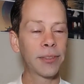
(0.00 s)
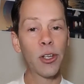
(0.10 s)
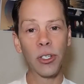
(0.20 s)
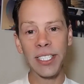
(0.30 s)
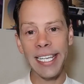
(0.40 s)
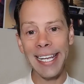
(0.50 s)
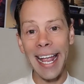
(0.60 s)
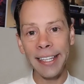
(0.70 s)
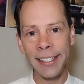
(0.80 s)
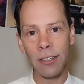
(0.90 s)
You'll see
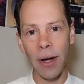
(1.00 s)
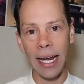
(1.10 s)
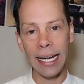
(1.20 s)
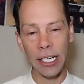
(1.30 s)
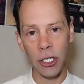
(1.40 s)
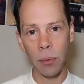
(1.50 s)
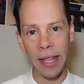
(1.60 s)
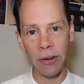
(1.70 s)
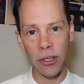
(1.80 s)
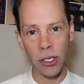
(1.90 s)
instant recognition when
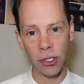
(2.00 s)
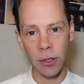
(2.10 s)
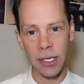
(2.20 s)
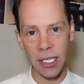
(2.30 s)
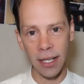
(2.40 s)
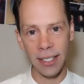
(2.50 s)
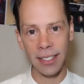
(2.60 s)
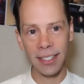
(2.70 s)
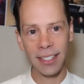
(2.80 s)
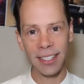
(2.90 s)
they're introduced to each other.
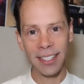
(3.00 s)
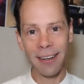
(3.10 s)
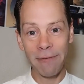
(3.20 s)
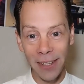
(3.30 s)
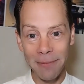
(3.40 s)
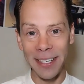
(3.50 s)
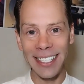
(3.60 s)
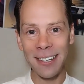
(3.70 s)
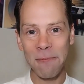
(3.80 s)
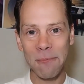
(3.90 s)
Film it.